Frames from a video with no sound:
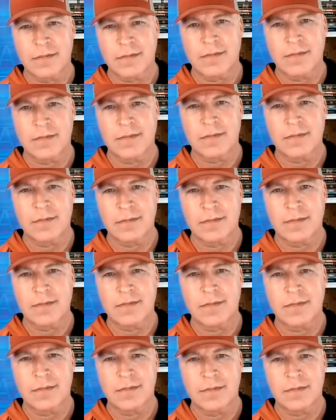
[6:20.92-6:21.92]

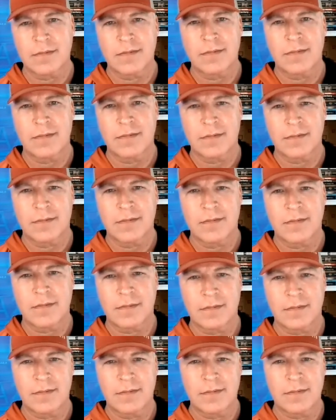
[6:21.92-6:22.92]

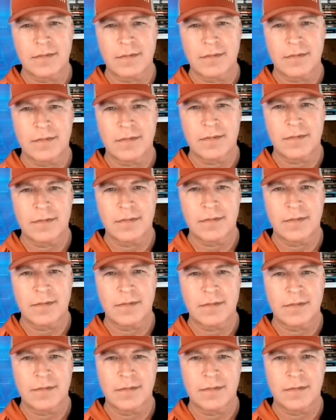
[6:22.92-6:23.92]

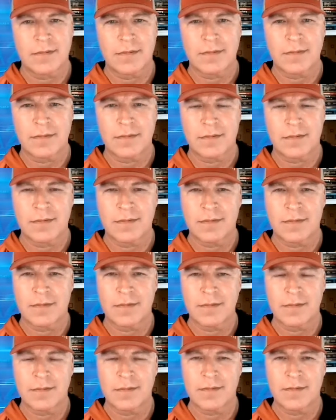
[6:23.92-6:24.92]

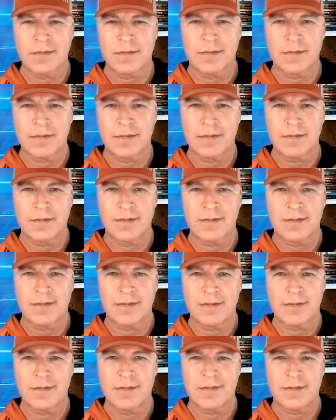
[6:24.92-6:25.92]

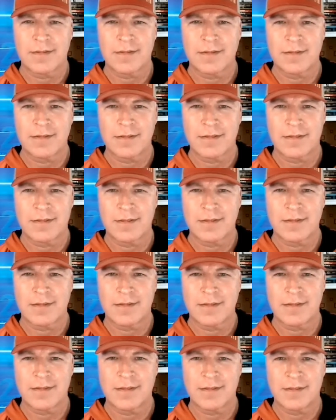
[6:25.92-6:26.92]

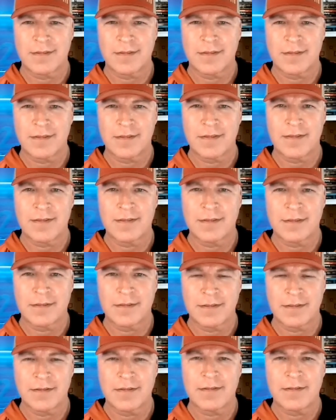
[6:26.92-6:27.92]

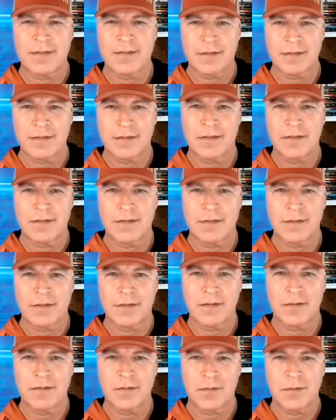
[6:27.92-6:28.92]
[no speech]